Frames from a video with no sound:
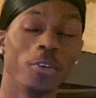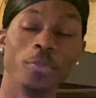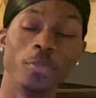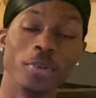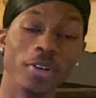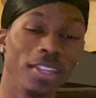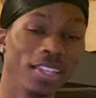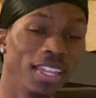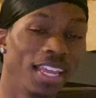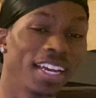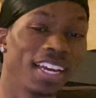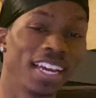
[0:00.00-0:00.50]

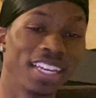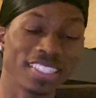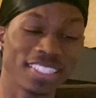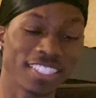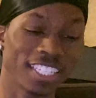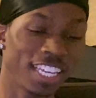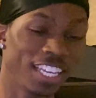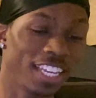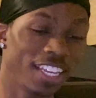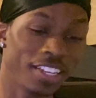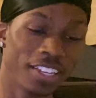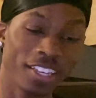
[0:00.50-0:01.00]
but like I
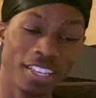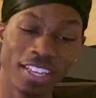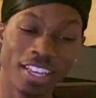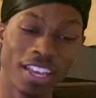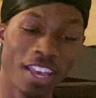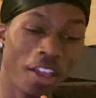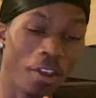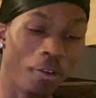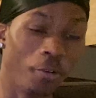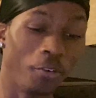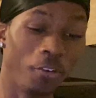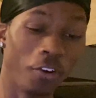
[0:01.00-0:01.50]
said,
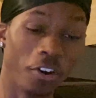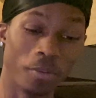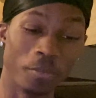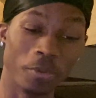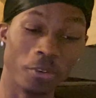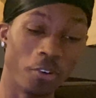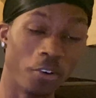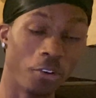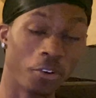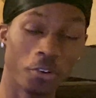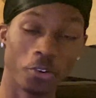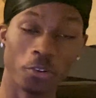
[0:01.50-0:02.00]
we're going to be
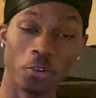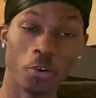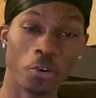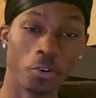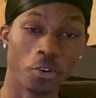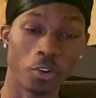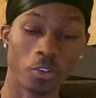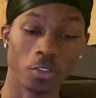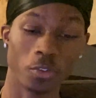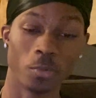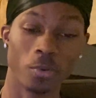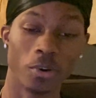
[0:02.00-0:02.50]
going on the
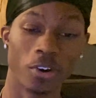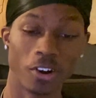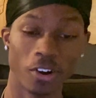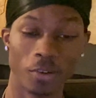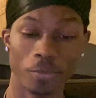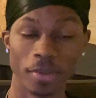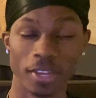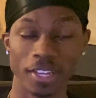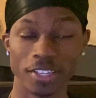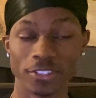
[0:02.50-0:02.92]
order of the wall, man.